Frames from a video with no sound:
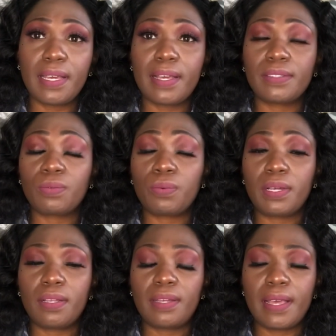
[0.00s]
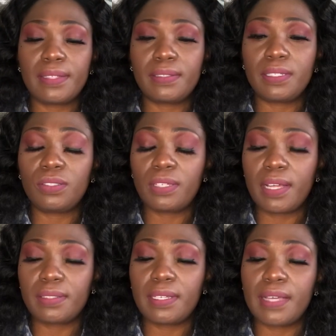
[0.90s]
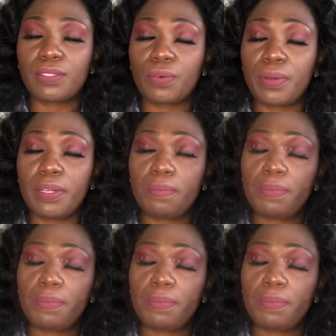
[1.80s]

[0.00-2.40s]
as well as the child tax credit.